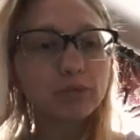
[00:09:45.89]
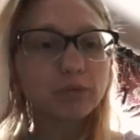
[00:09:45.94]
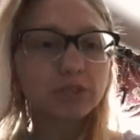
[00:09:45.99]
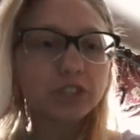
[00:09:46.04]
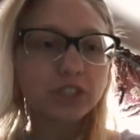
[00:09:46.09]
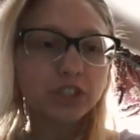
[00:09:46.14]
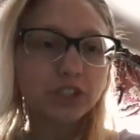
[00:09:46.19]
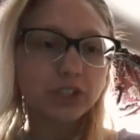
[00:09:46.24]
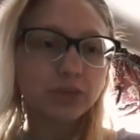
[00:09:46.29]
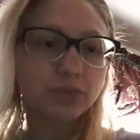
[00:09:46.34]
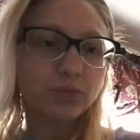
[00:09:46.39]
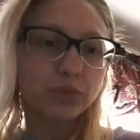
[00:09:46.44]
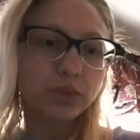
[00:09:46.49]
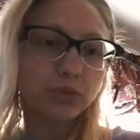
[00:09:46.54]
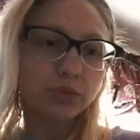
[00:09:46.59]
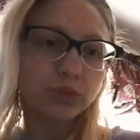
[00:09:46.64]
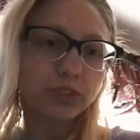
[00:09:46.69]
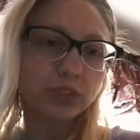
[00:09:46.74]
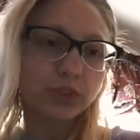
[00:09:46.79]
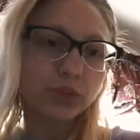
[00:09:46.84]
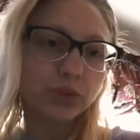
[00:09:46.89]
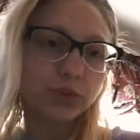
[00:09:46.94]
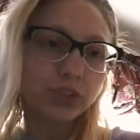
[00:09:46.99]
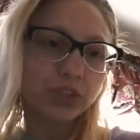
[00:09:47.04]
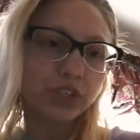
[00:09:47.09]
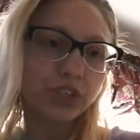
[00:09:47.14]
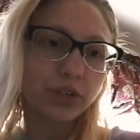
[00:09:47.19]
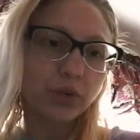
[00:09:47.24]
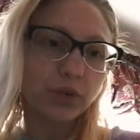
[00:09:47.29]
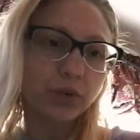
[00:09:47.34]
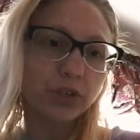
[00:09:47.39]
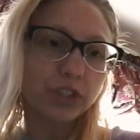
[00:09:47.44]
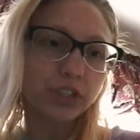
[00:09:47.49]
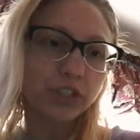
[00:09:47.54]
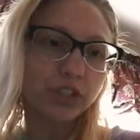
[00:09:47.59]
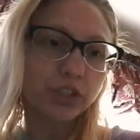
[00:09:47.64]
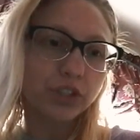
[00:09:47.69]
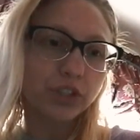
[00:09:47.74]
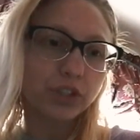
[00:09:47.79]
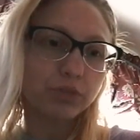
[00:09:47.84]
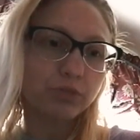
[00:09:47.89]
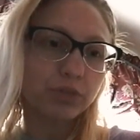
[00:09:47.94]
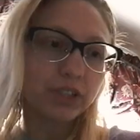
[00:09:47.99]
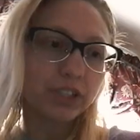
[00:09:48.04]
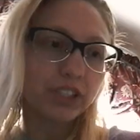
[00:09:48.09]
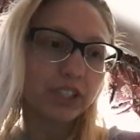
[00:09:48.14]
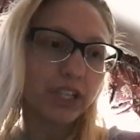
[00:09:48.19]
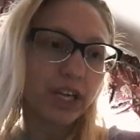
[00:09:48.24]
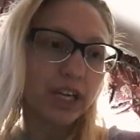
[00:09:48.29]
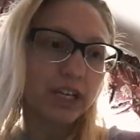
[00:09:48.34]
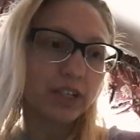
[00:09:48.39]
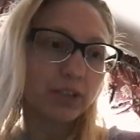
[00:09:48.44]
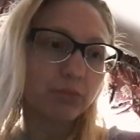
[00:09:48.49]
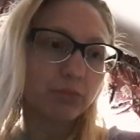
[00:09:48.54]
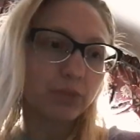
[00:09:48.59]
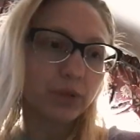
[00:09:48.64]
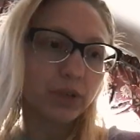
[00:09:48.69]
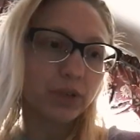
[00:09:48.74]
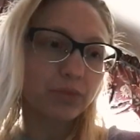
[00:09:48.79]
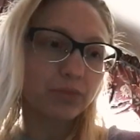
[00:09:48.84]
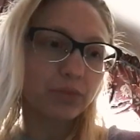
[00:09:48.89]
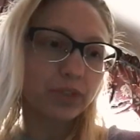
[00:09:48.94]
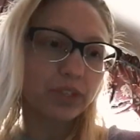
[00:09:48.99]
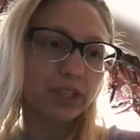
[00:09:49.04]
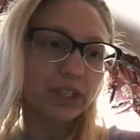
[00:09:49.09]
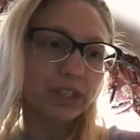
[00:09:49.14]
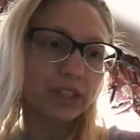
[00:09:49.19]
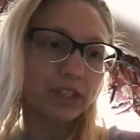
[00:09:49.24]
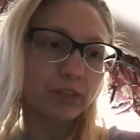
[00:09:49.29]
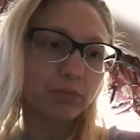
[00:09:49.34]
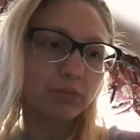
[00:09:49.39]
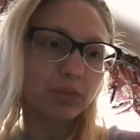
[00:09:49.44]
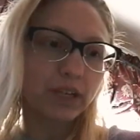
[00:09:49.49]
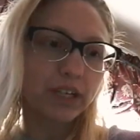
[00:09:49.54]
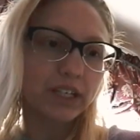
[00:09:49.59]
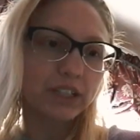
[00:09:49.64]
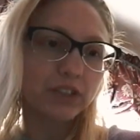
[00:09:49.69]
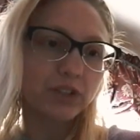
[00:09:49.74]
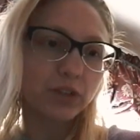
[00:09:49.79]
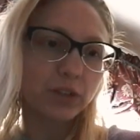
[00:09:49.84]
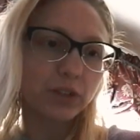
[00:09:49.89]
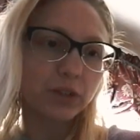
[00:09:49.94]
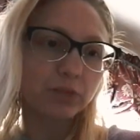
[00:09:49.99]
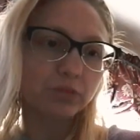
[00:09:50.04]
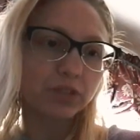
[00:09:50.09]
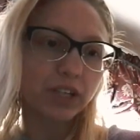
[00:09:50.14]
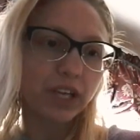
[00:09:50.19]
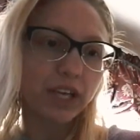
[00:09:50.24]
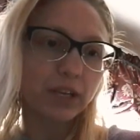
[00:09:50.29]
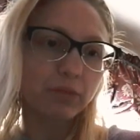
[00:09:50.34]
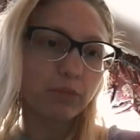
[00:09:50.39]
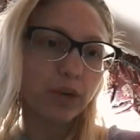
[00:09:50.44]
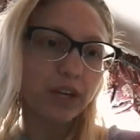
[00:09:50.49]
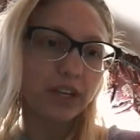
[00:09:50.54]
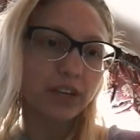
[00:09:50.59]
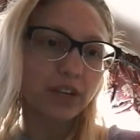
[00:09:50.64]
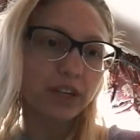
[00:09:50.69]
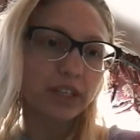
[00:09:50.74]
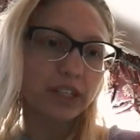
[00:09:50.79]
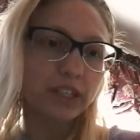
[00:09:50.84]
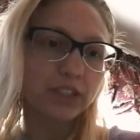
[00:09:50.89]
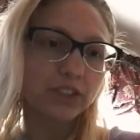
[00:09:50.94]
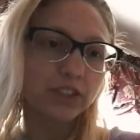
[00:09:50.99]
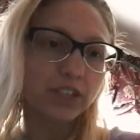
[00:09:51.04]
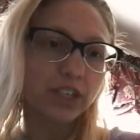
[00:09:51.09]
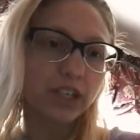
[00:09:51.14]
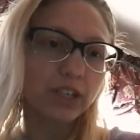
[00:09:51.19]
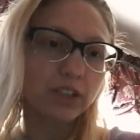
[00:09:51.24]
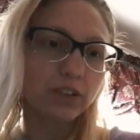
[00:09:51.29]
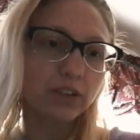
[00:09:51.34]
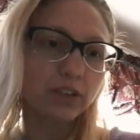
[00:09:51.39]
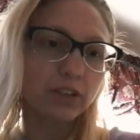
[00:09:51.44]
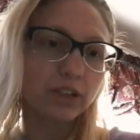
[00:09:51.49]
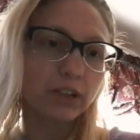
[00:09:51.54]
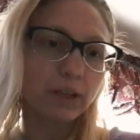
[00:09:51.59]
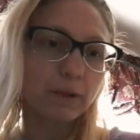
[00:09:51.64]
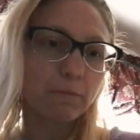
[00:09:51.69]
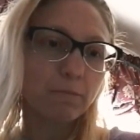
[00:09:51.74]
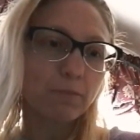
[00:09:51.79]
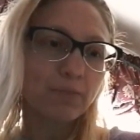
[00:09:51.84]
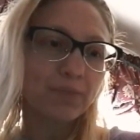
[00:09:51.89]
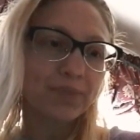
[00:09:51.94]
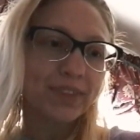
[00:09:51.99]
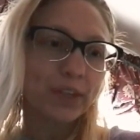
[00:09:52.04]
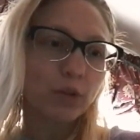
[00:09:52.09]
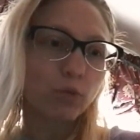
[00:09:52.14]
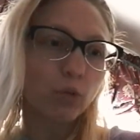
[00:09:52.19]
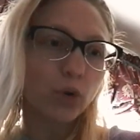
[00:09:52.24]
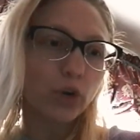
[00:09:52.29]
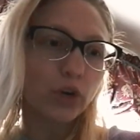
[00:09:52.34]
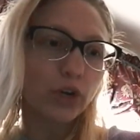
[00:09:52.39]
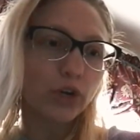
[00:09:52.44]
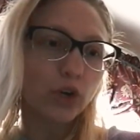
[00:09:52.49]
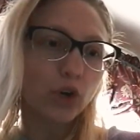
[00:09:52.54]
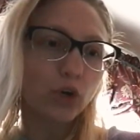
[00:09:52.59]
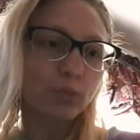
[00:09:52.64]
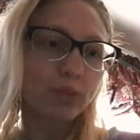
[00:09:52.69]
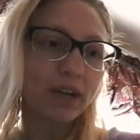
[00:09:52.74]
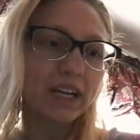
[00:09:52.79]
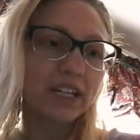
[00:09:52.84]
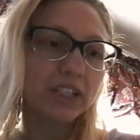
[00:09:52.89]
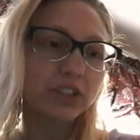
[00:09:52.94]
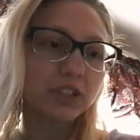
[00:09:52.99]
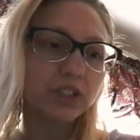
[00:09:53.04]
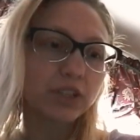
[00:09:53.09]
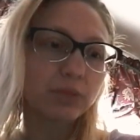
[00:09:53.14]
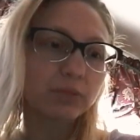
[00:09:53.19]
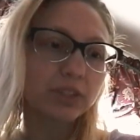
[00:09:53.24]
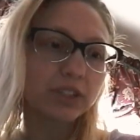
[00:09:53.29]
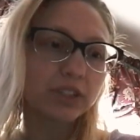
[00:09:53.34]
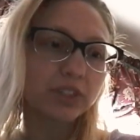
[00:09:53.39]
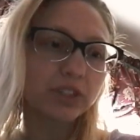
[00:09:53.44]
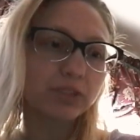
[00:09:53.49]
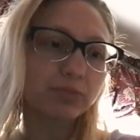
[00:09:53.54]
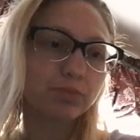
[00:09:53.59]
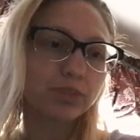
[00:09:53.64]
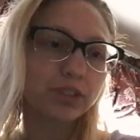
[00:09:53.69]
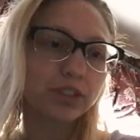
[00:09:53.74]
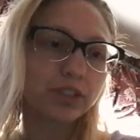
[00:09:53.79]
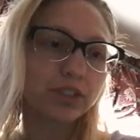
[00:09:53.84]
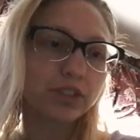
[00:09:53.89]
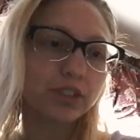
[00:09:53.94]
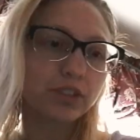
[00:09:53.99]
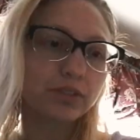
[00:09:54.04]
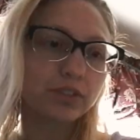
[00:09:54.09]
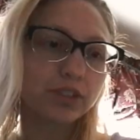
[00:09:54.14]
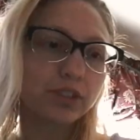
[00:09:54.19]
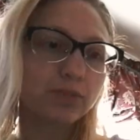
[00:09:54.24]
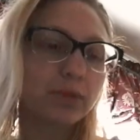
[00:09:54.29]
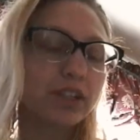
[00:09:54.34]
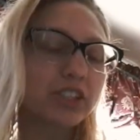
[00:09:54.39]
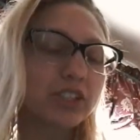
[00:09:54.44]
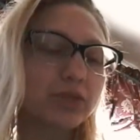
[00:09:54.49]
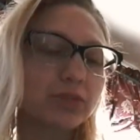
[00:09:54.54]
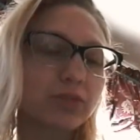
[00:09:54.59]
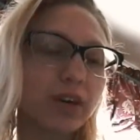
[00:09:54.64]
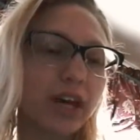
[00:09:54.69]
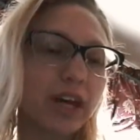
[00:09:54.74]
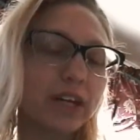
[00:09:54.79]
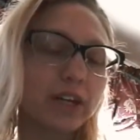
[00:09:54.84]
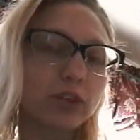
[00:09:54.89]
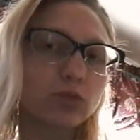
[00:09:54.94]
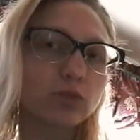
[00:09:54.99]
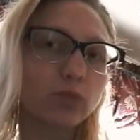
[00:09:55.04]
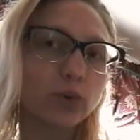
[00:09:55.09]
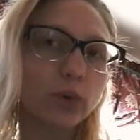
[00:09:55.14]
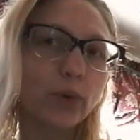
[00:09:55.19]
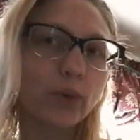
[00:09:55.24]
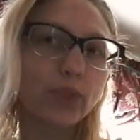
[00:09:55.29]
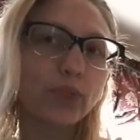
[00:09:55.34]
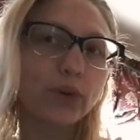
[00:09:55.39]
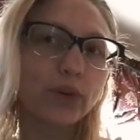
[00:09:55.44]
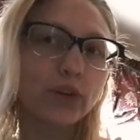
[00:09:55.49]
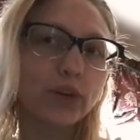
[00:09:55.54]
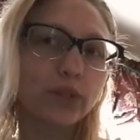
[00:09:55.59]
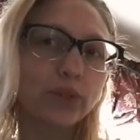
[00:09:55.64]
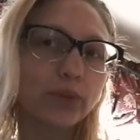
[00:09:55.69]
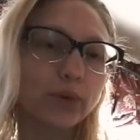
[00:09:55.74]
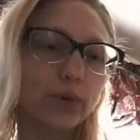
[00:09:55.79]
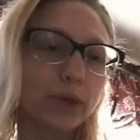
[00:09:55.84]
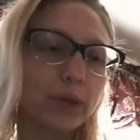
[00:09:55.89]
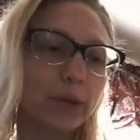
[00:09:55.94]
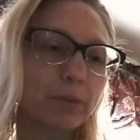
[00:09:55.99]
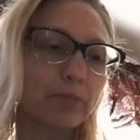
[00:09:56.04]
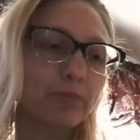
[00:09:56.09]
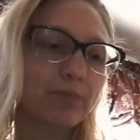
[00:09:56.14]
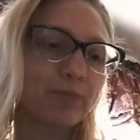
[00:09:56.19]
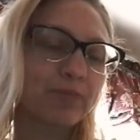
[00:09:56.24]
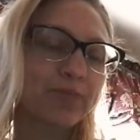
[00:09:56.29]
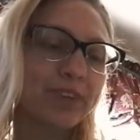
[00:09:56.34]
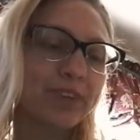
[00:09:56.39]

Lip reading: A petition for a writ of certiorari should be stated briefly in plain terms and may not exceed the word or page limits specified in Rule 33.